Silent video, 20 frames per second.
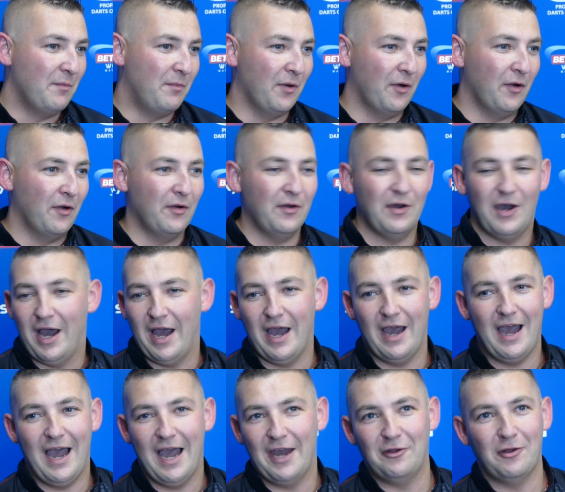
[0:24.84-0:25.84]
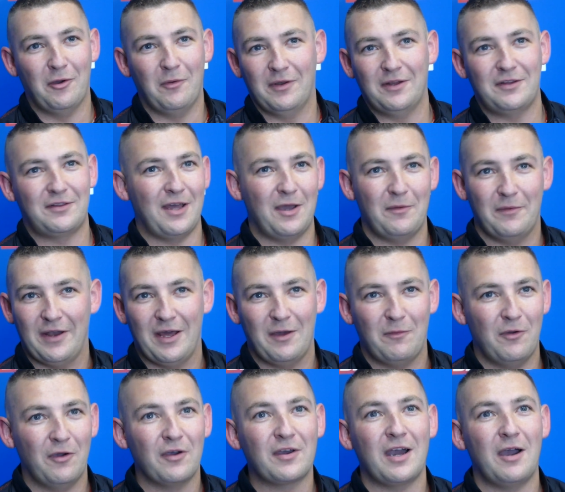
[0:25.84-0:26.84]
but I know what it's like when I
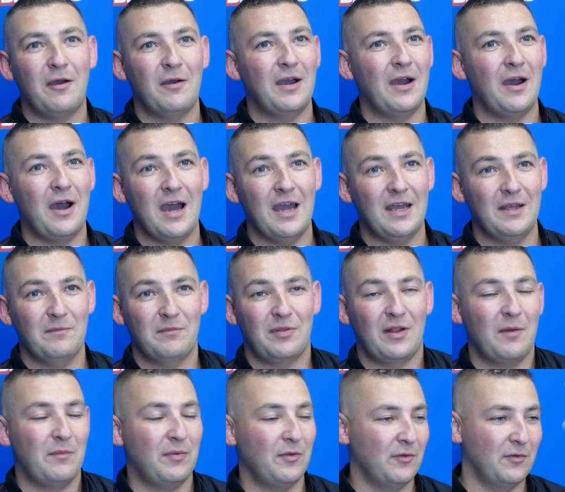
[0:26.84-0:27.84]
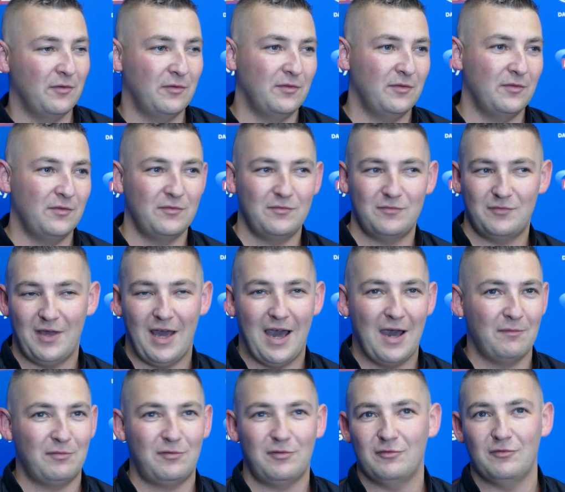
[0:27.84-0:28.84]
walk out in Blackpool. They
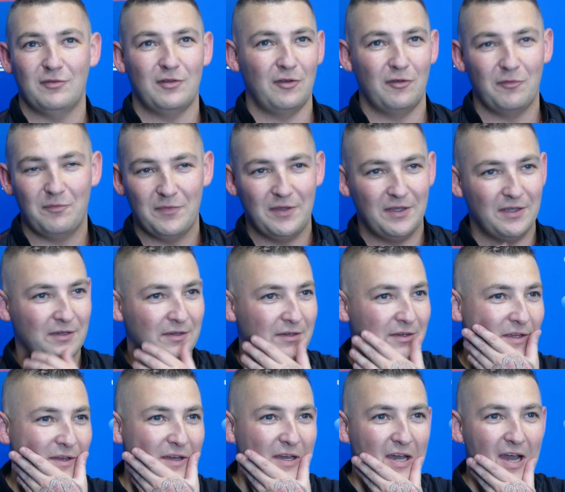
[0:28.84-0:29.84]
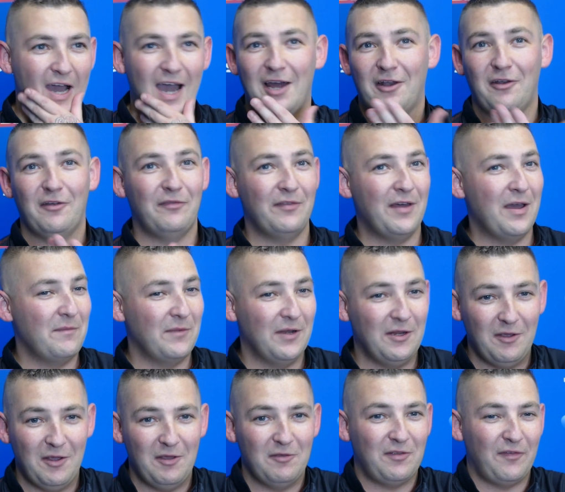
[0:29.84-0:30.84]
absolutely love me and I love them,
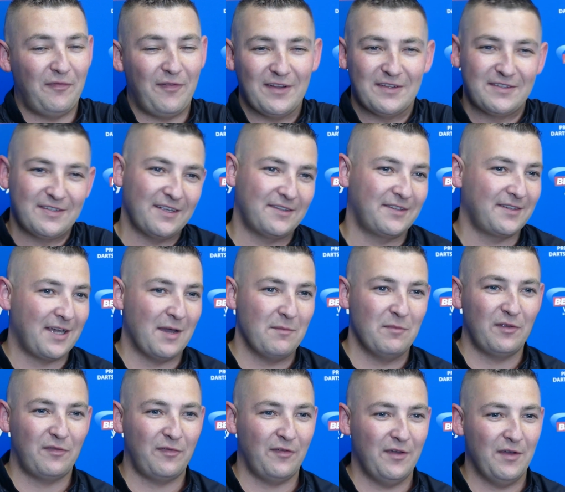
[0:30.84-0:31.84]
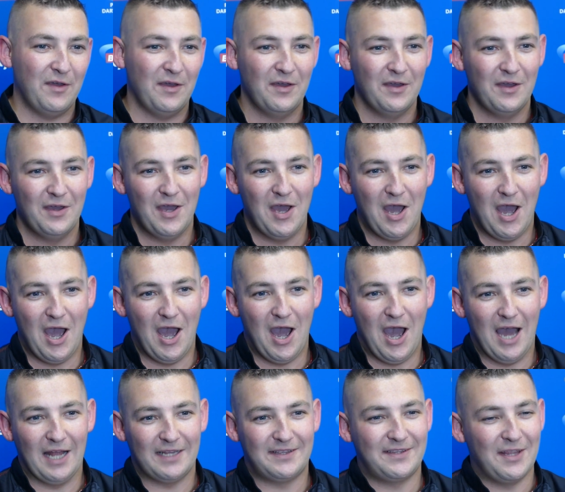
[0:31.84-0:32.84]
and it was a fantastic atmosphere.
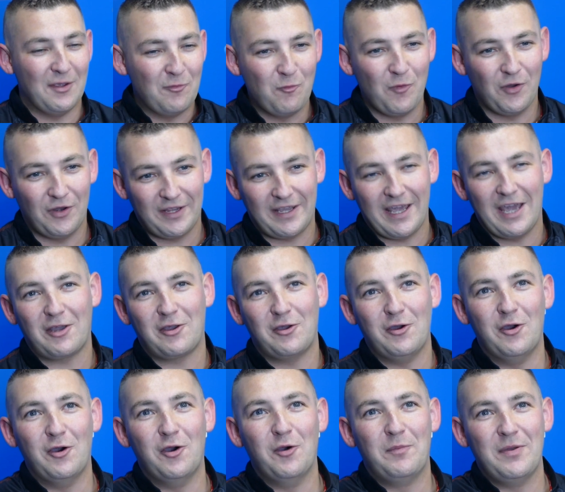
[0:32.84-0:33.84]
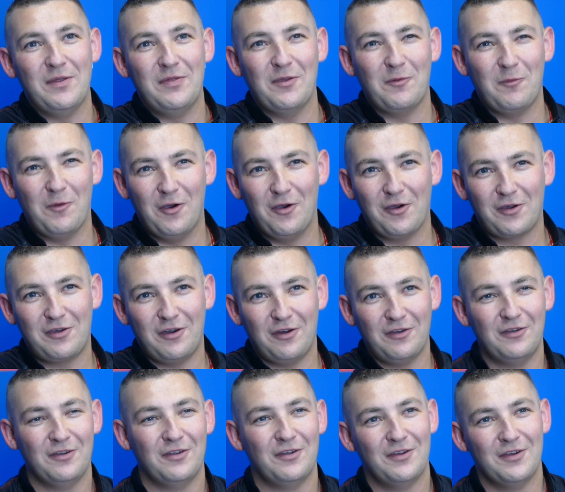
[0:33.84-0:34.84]
I didn't want to get caught up in the
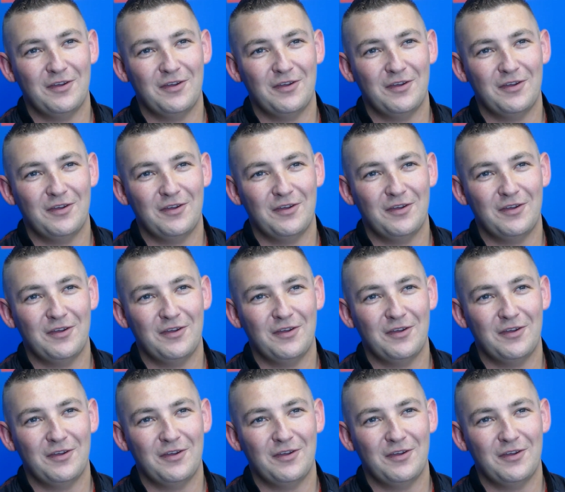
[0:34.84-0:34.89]
walk-on,